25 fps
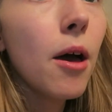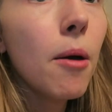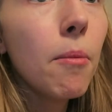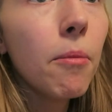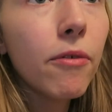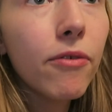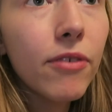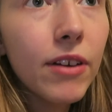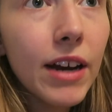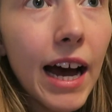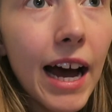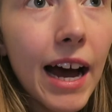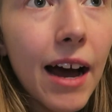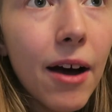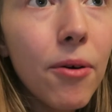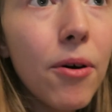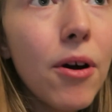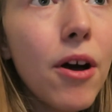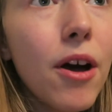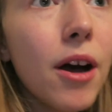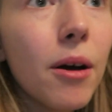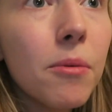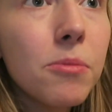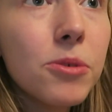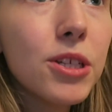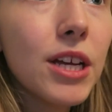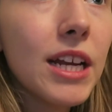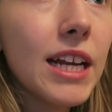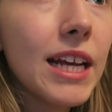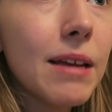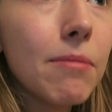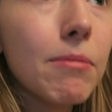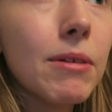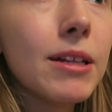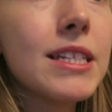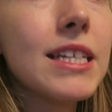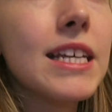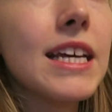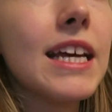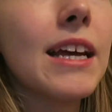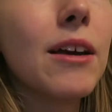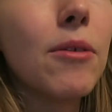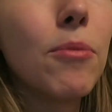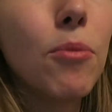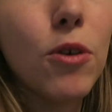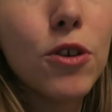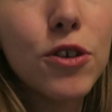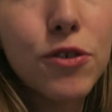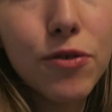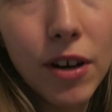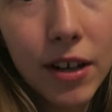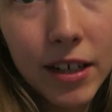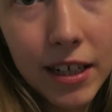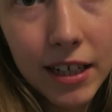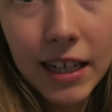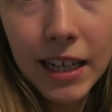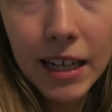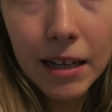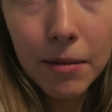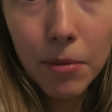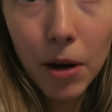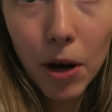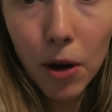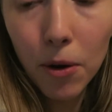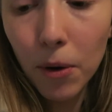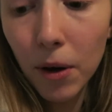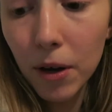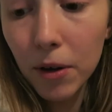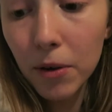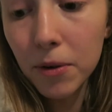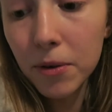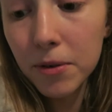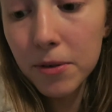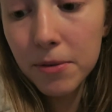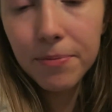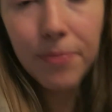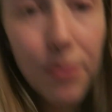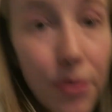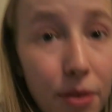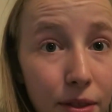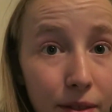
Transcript: But for now, I'm just going to eat my tea and watch Finding Nemo and